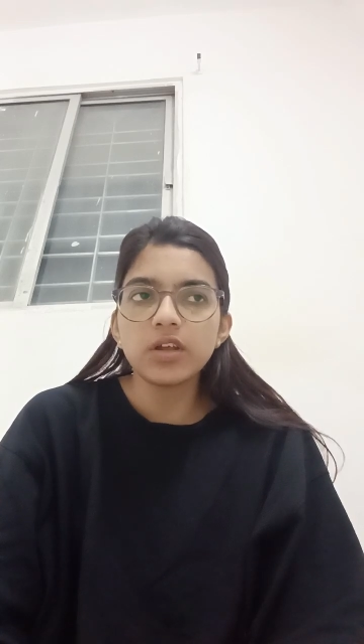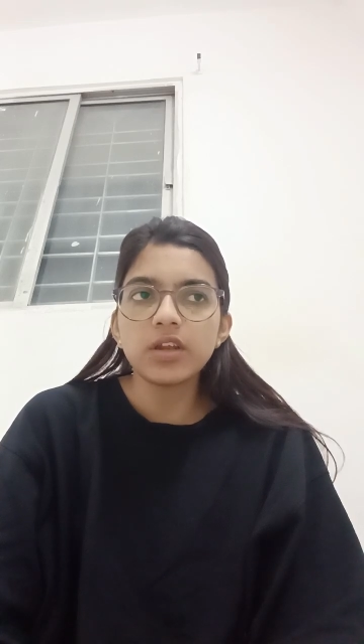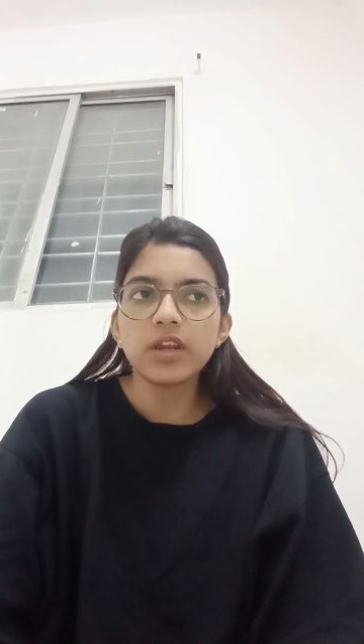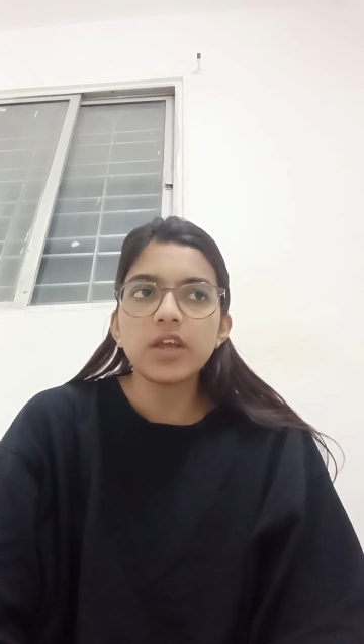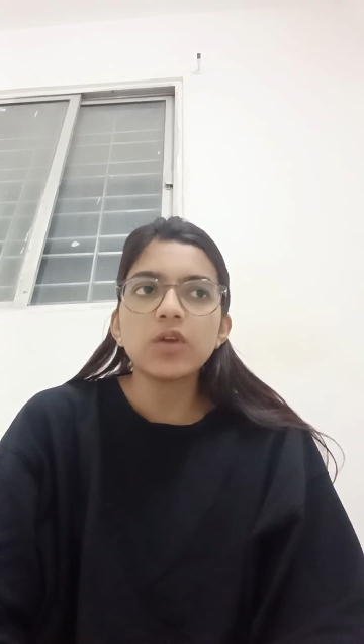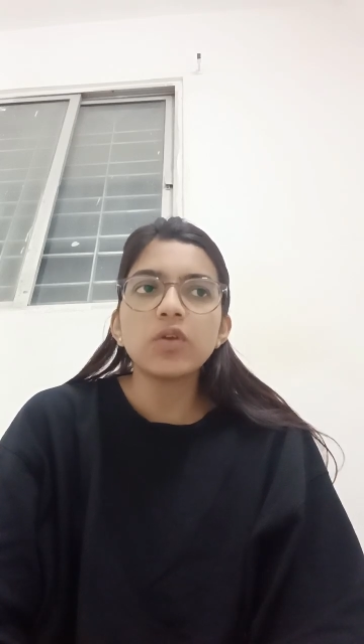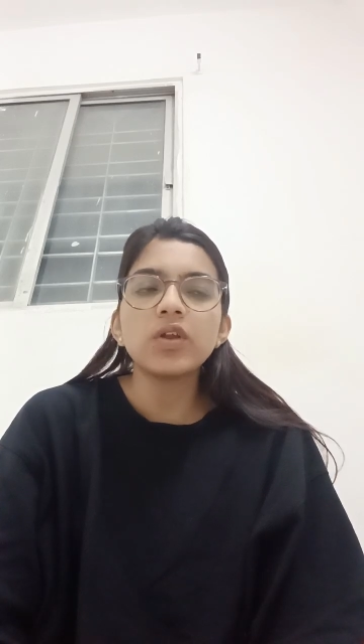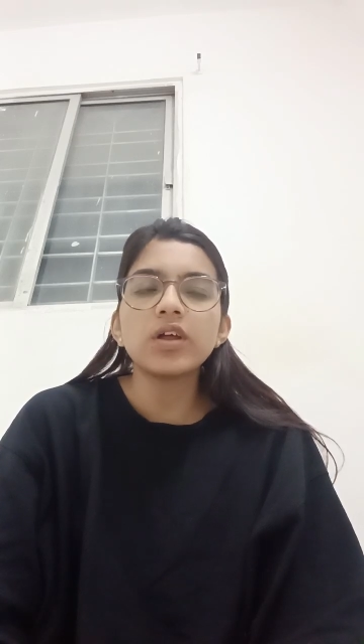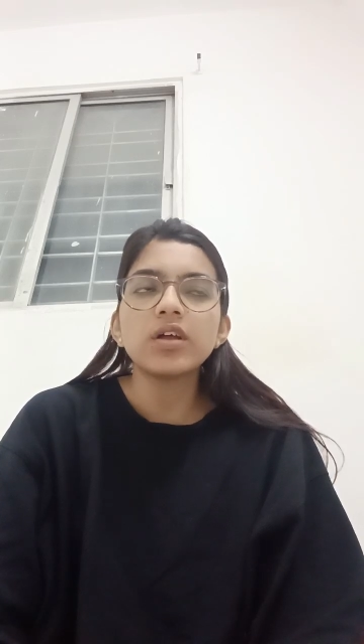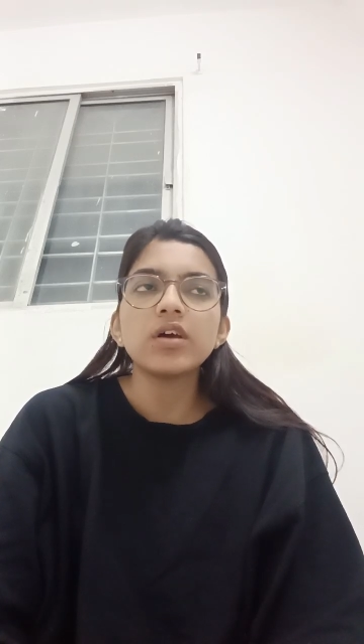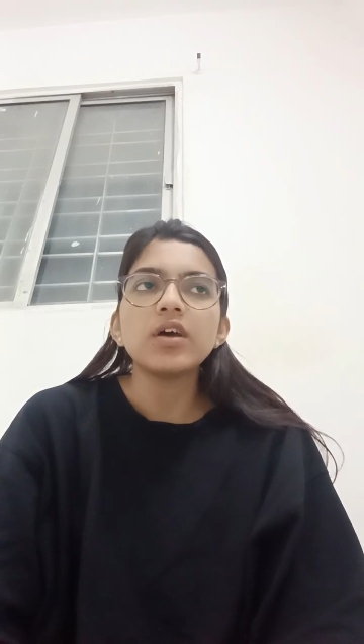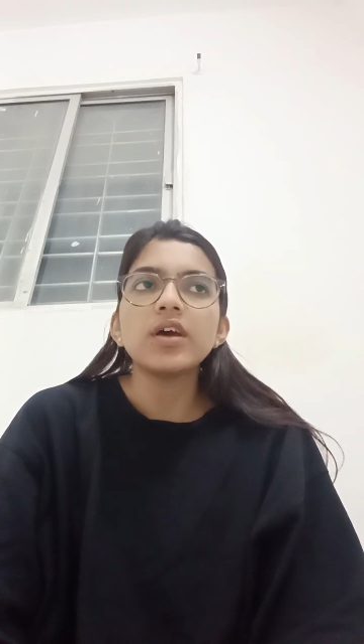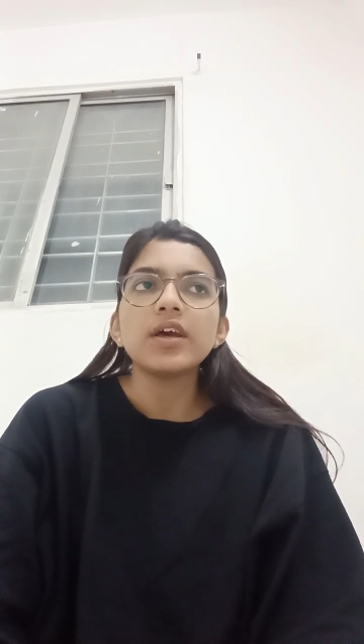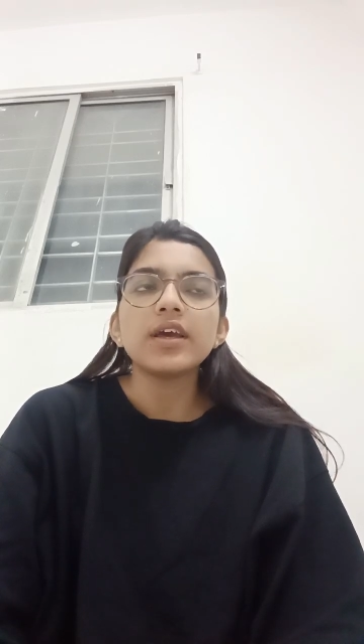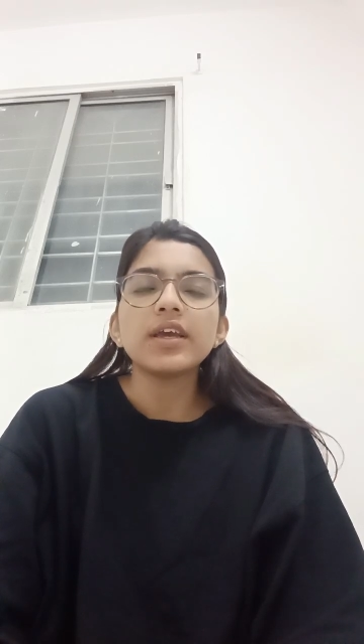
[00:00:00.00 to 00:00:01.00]
regular
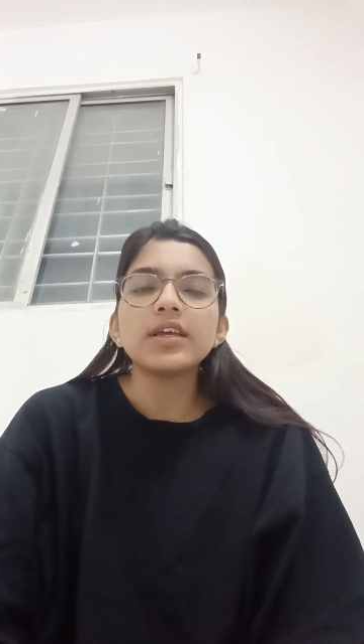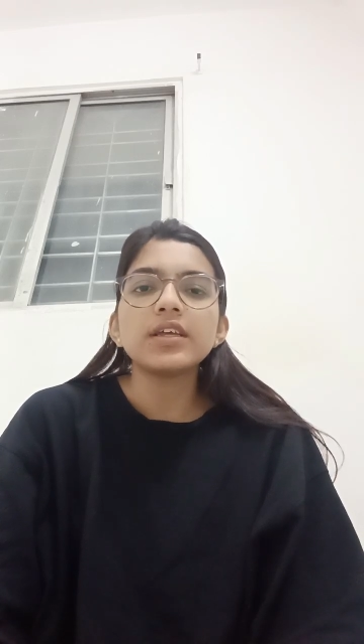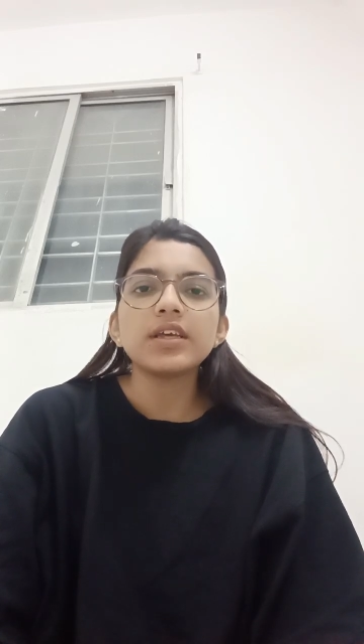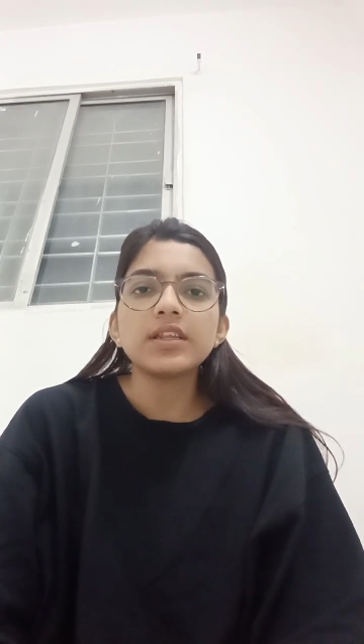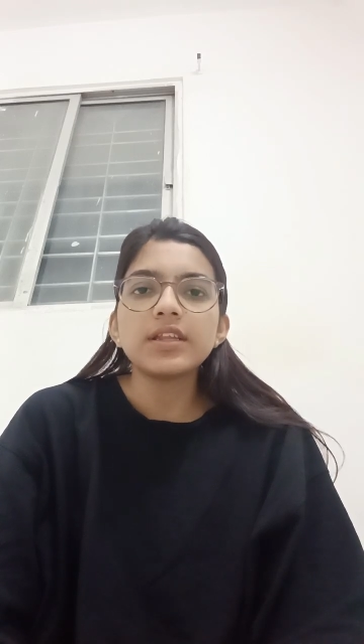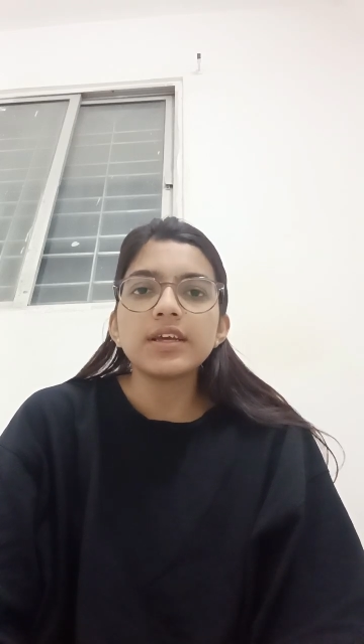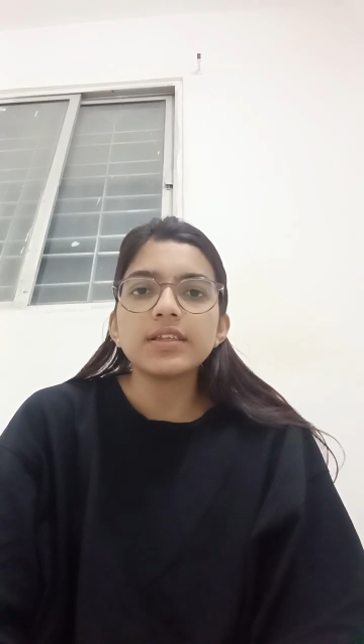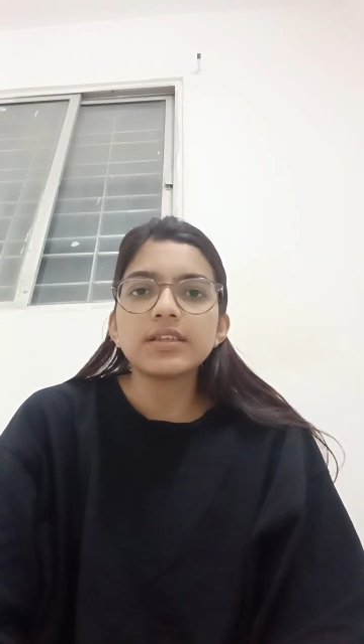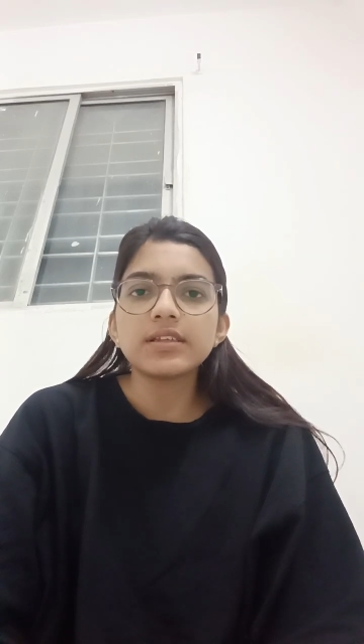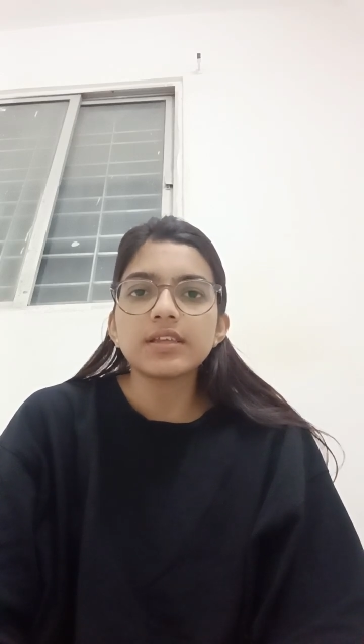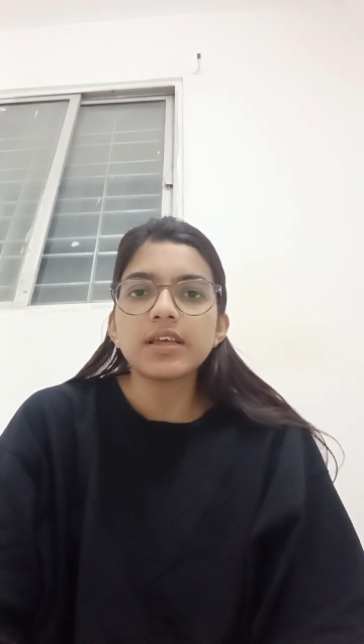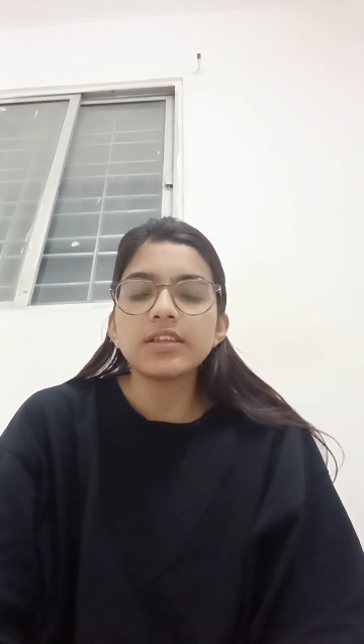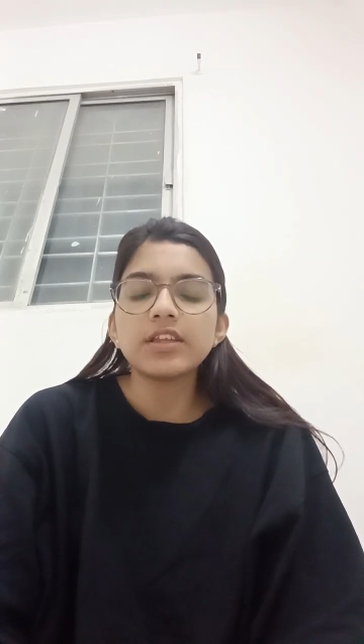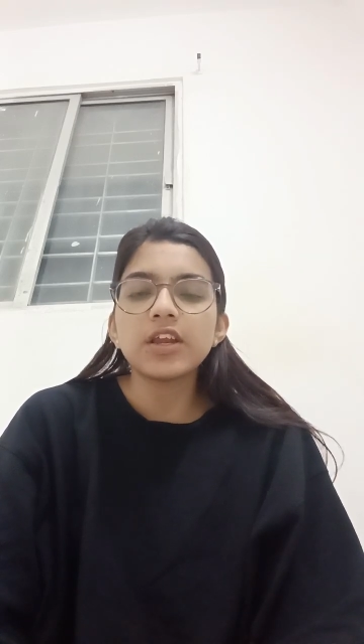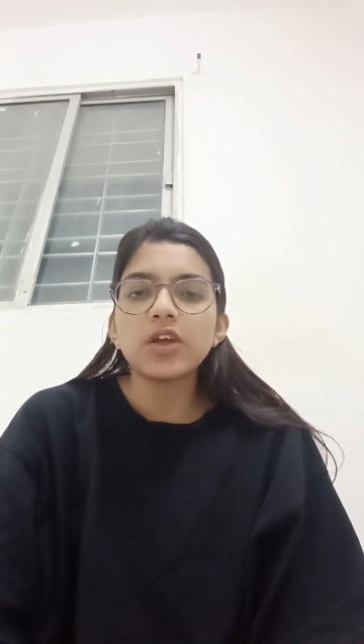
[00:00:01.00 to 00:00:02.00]
in the
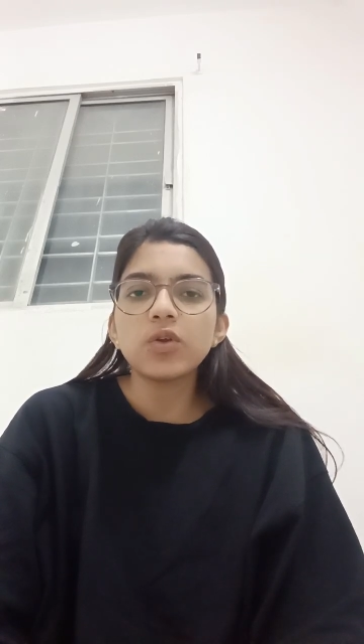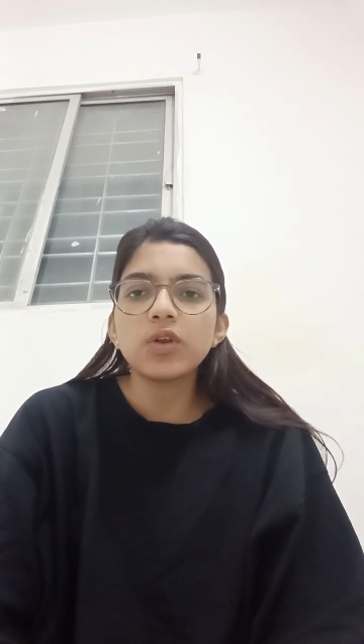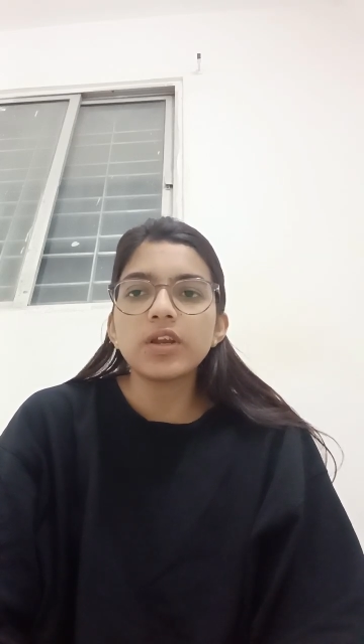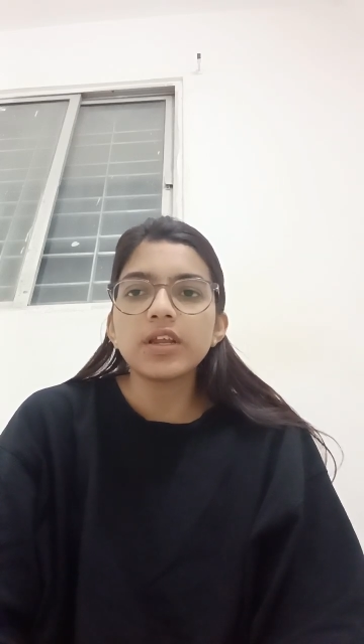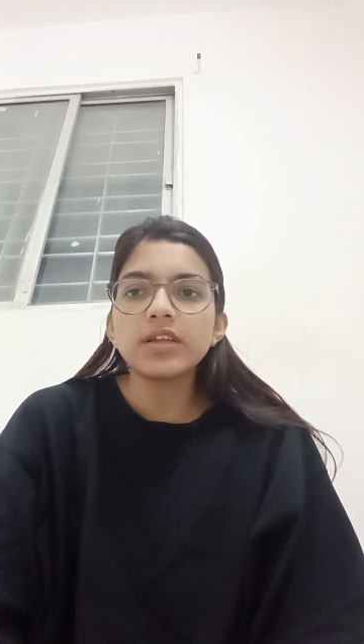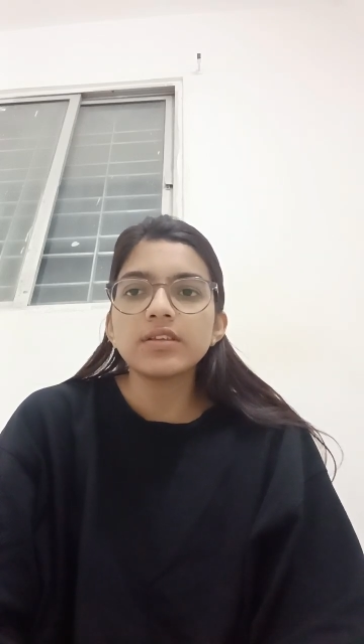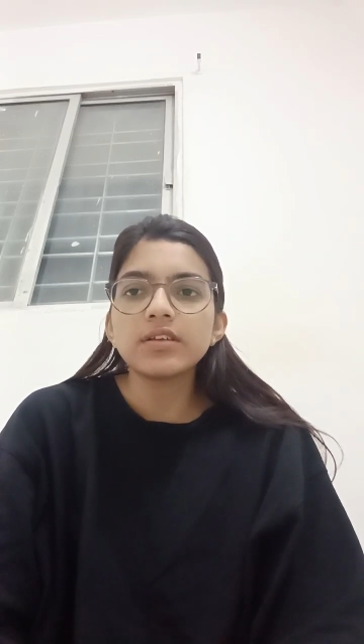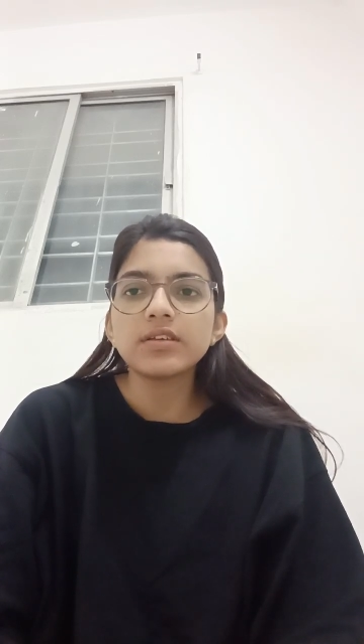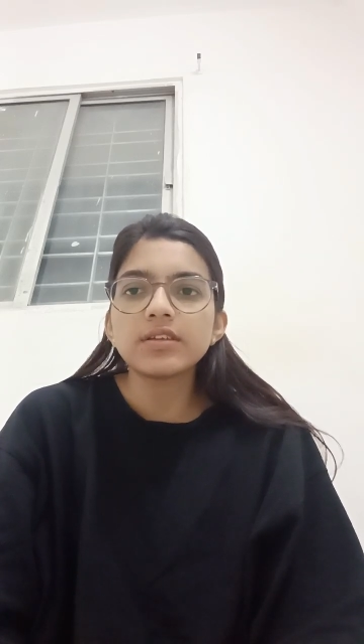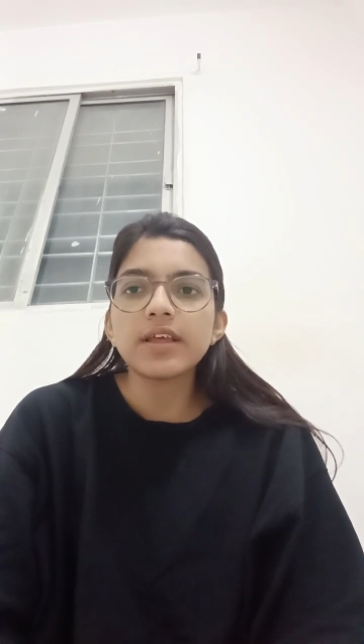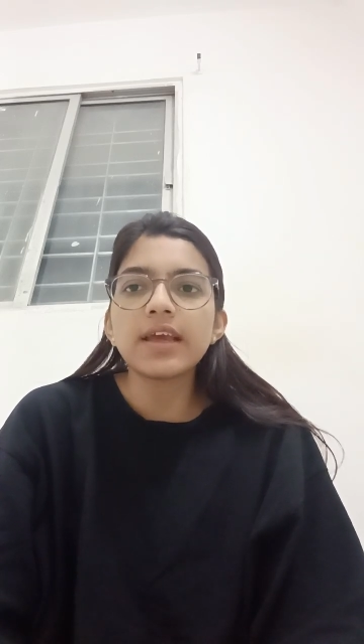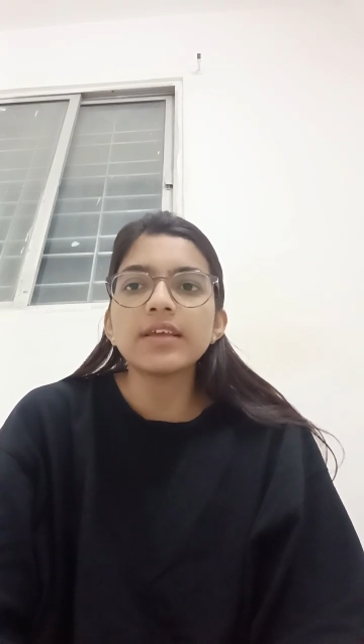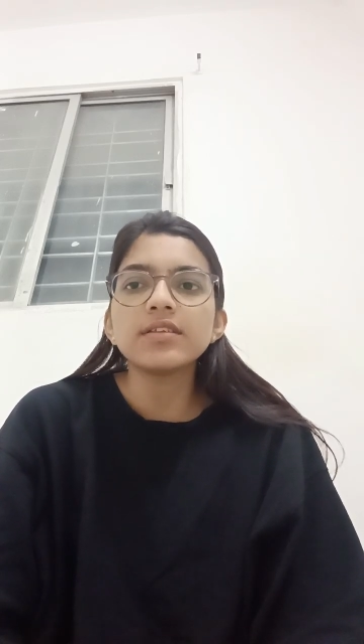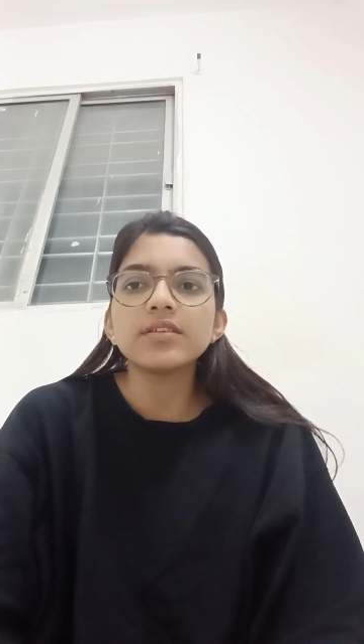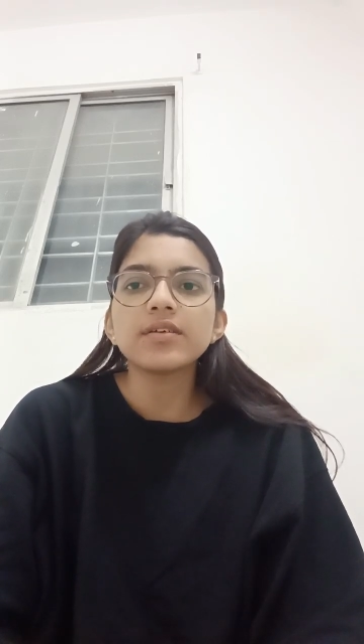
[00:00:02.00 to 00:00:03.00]
exercise regular
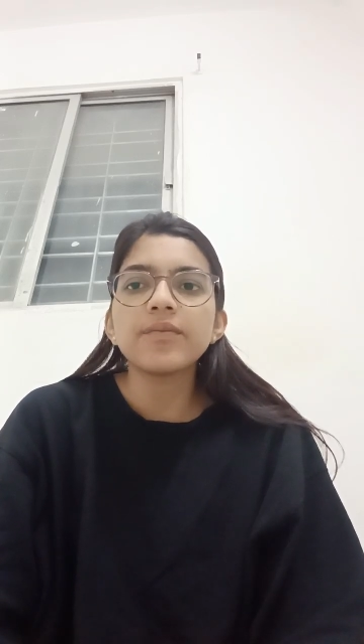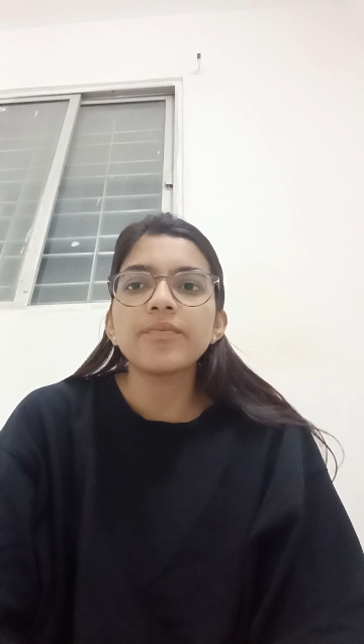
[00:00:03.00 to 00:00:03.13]
exercise